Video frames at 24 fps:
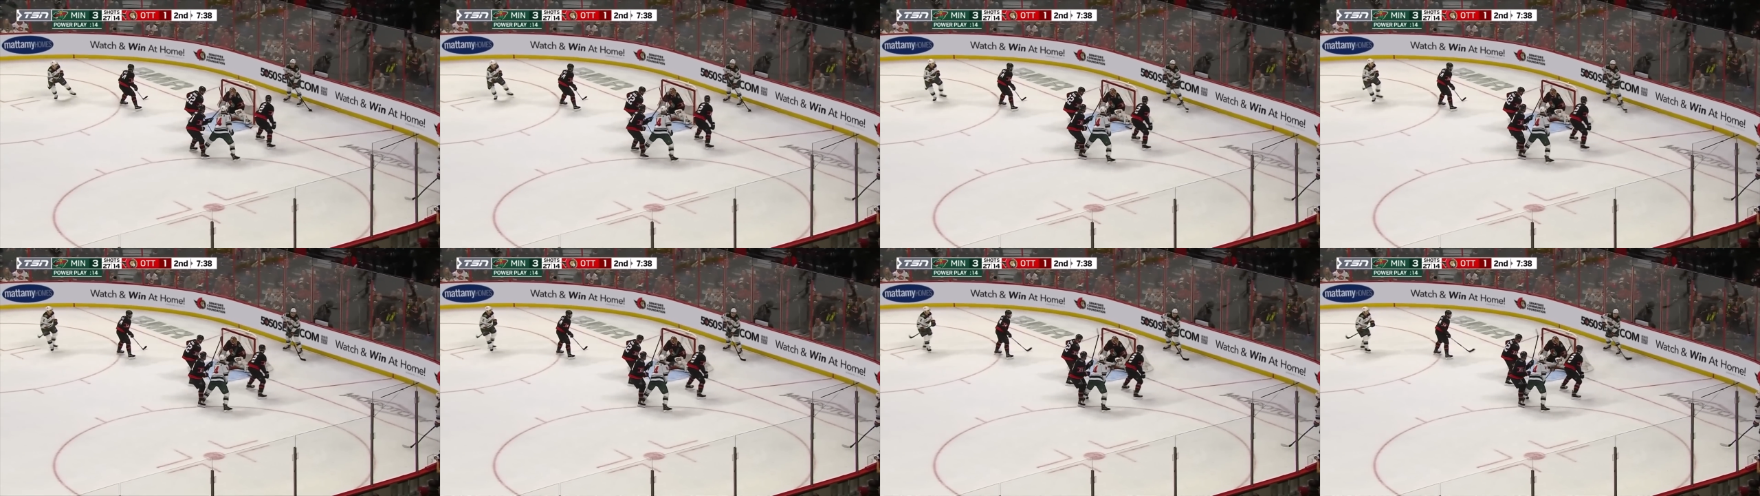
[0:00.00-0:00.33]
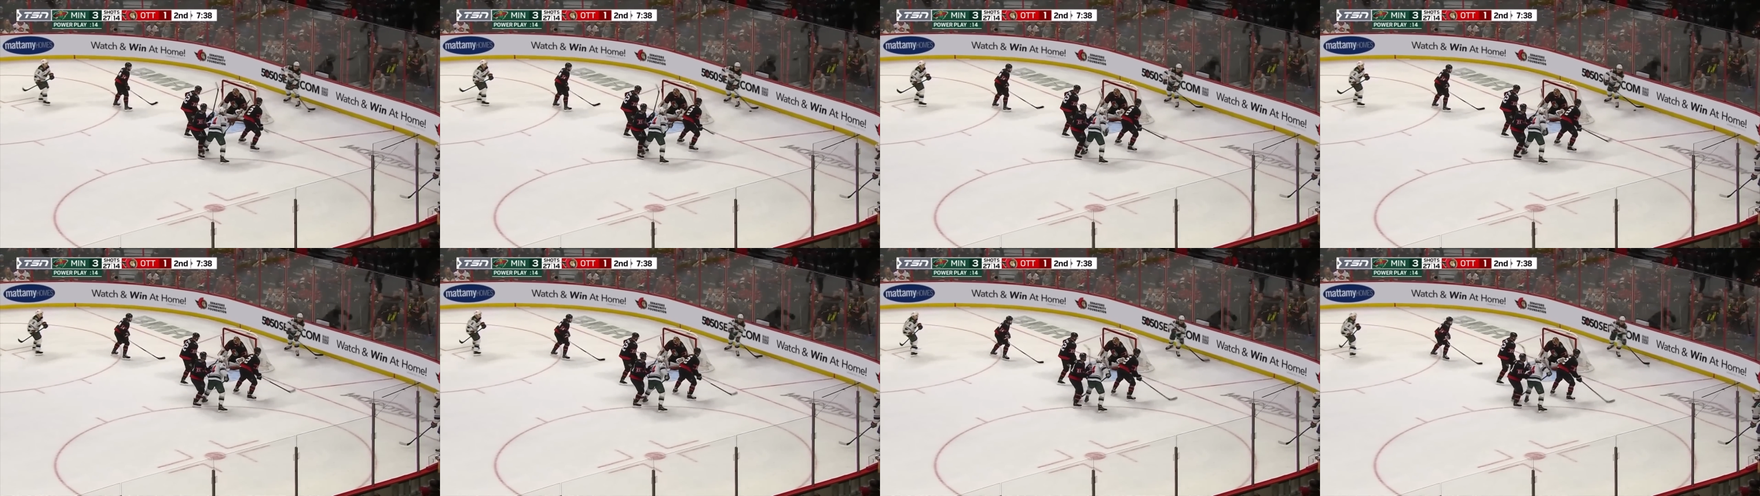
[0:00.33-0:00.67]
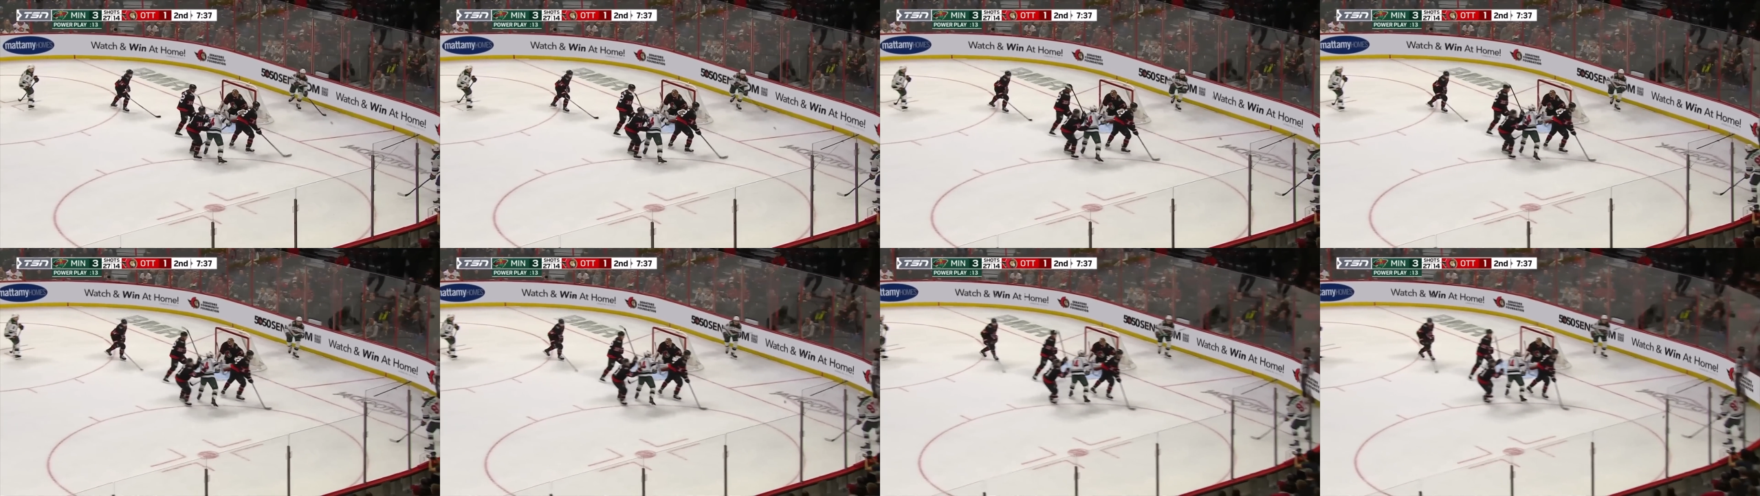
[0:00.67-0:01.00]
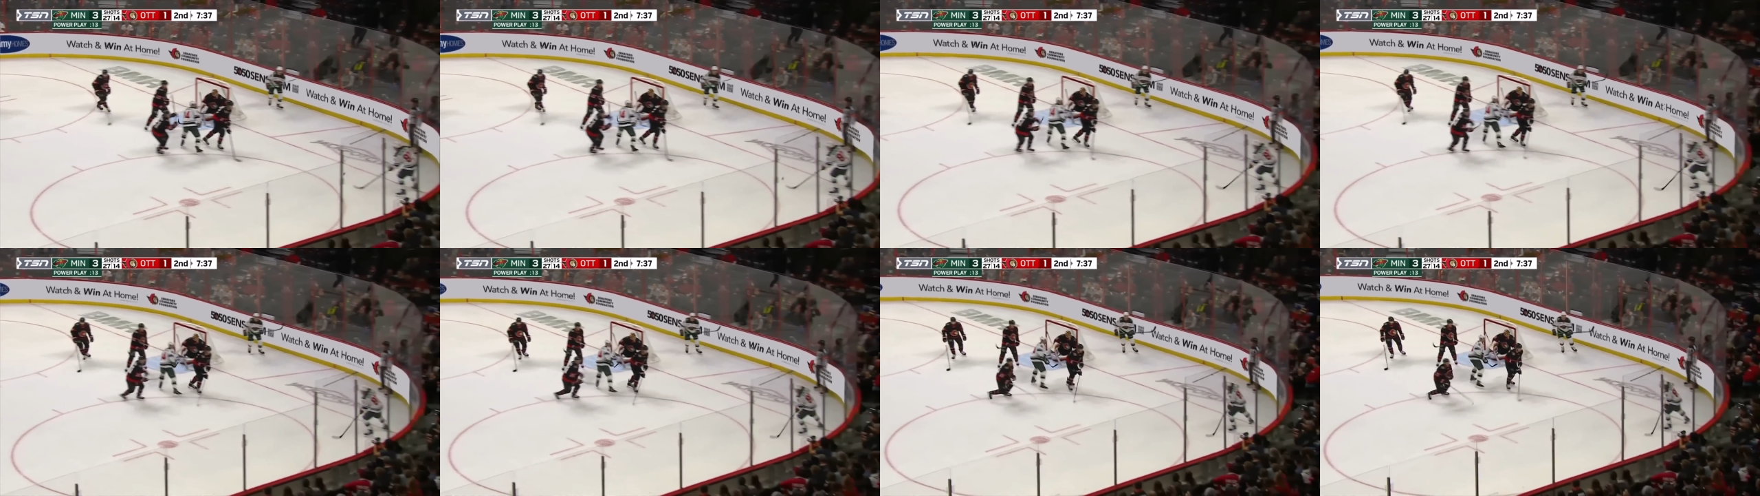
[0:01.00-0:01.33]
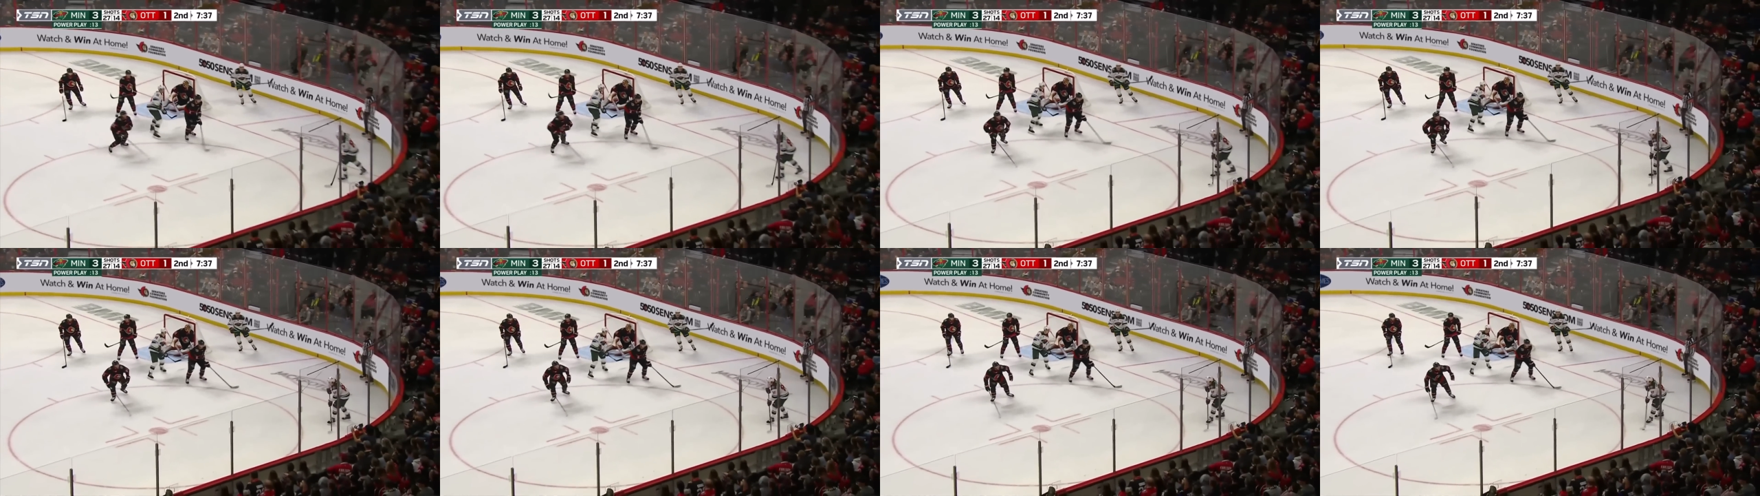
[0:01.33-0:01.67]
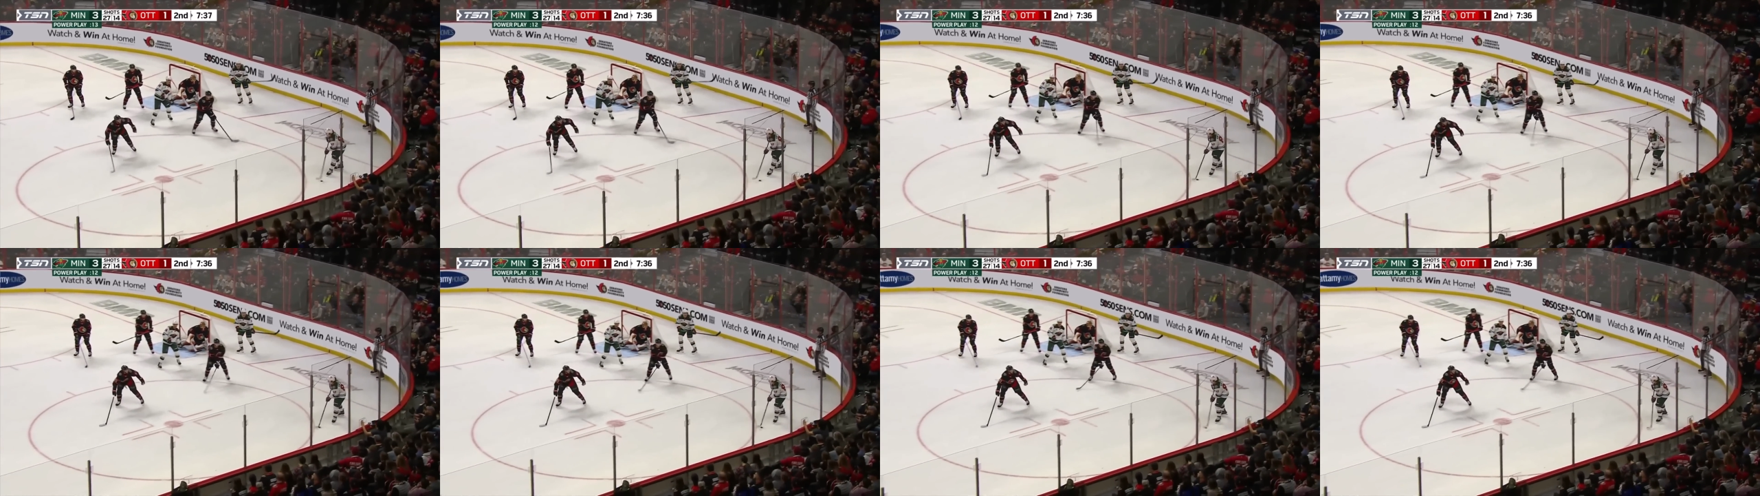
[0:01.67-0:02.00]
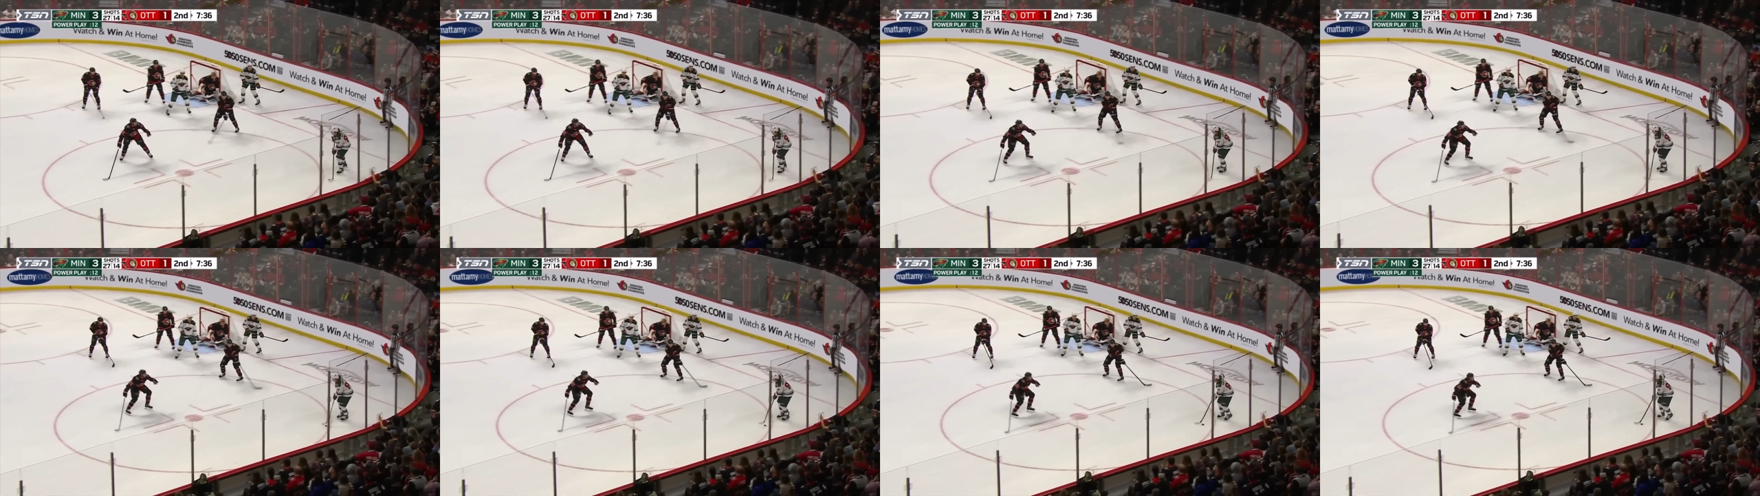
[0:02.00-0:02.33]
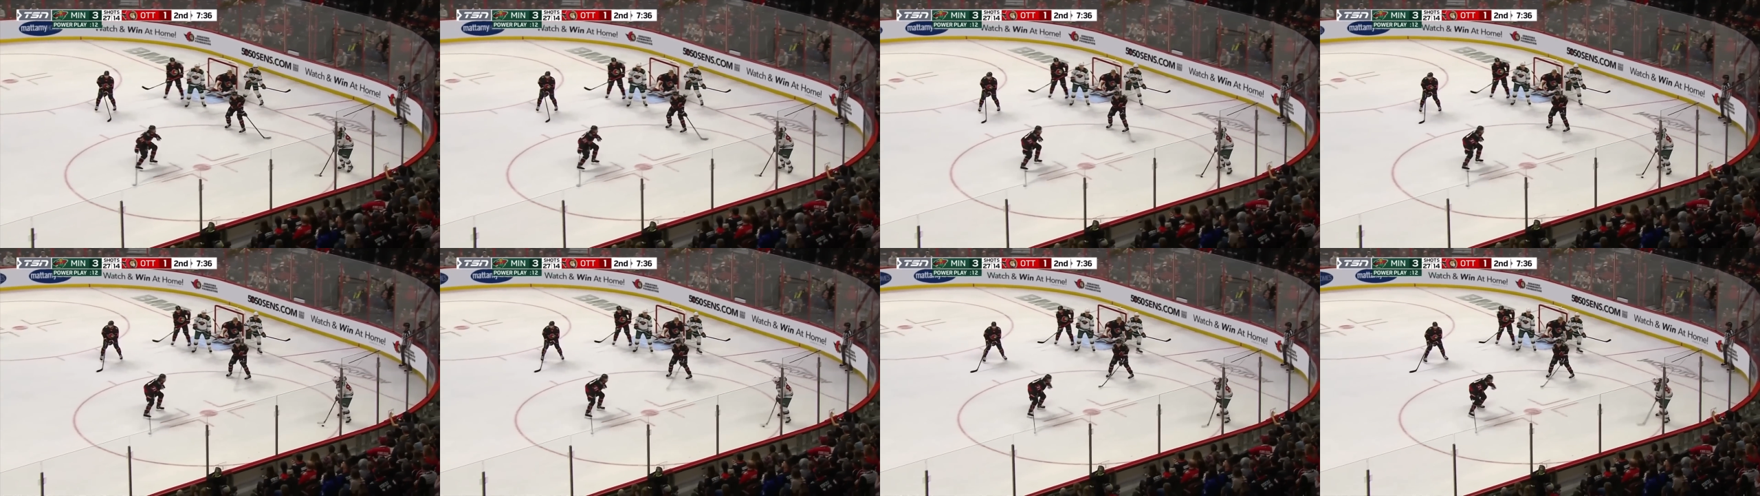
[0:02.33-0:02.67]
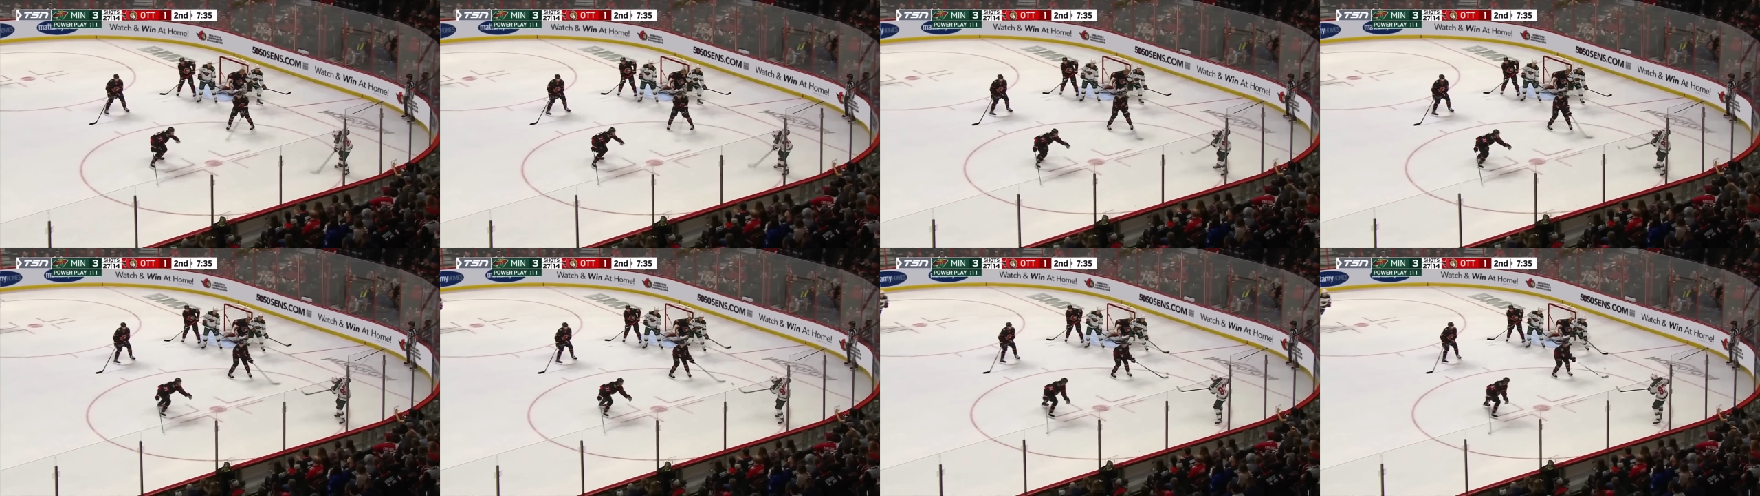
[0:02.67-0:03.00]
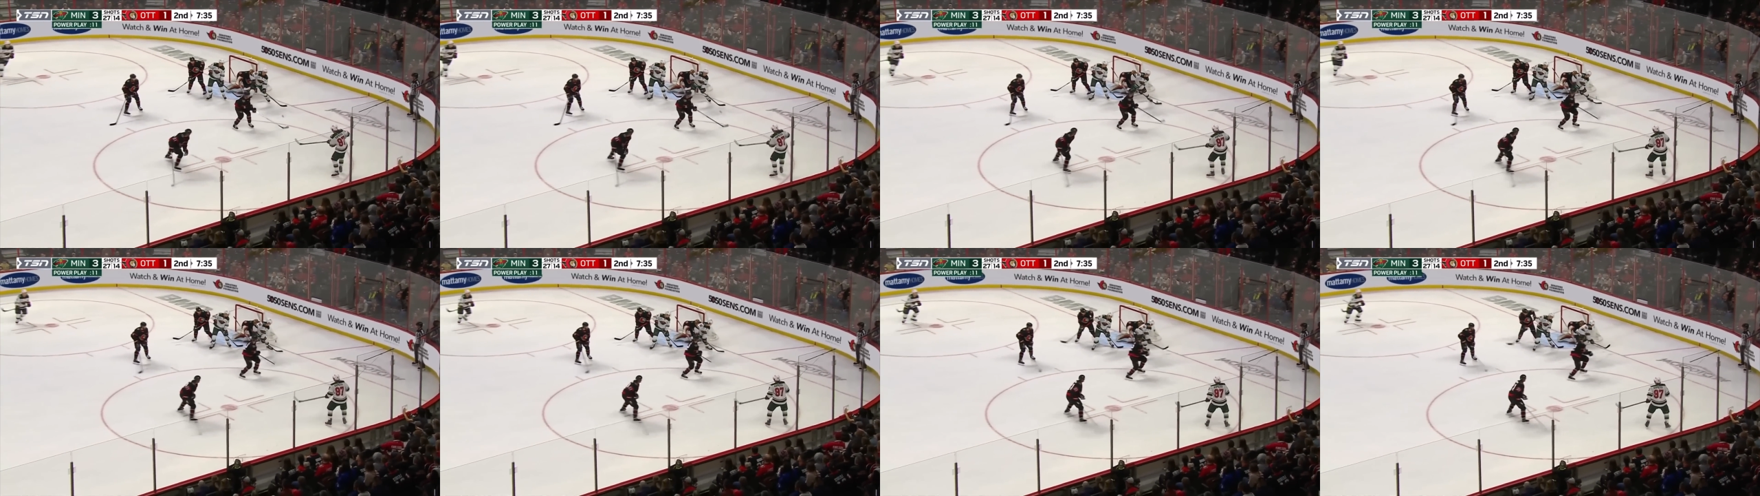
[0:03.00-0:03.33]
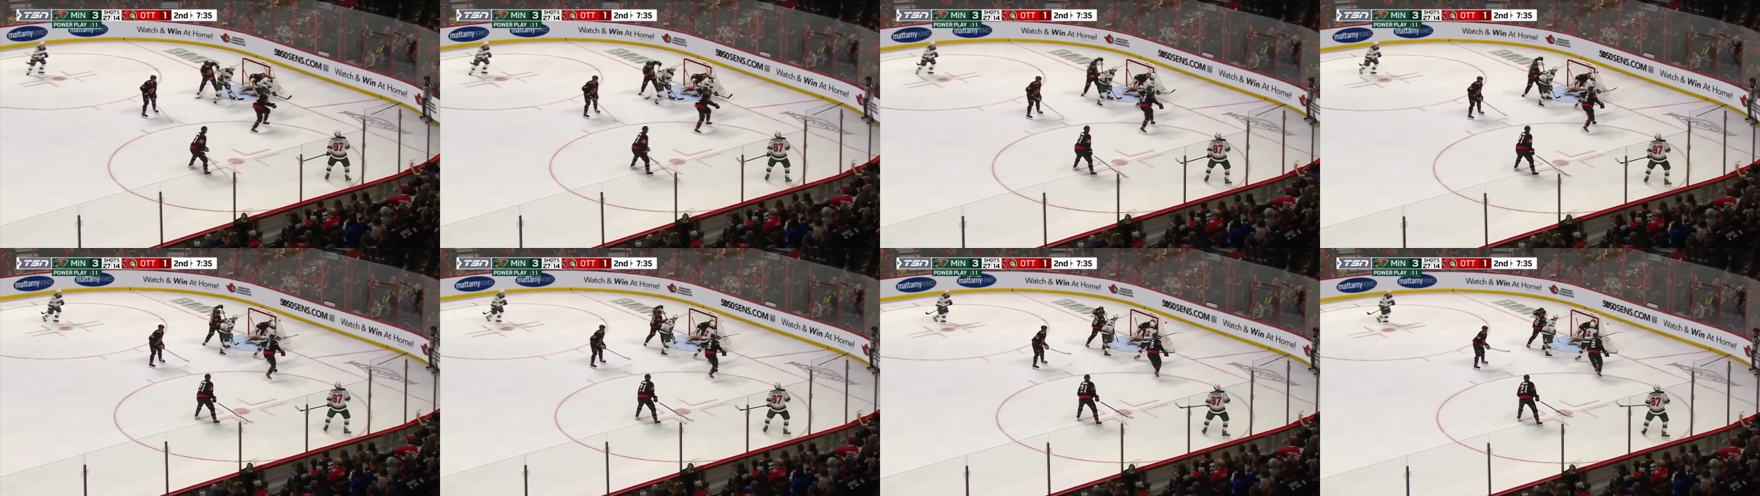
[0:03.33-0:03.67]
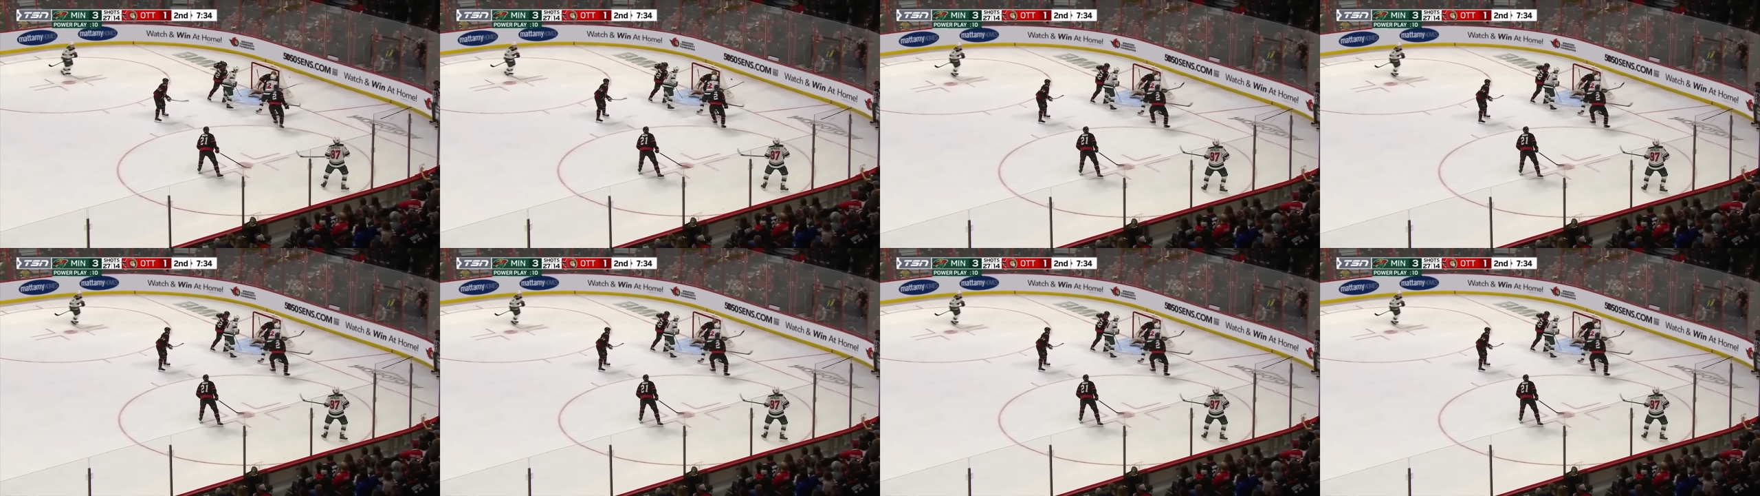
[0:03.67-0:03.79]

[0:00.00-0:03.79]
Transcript: (no speaker visible)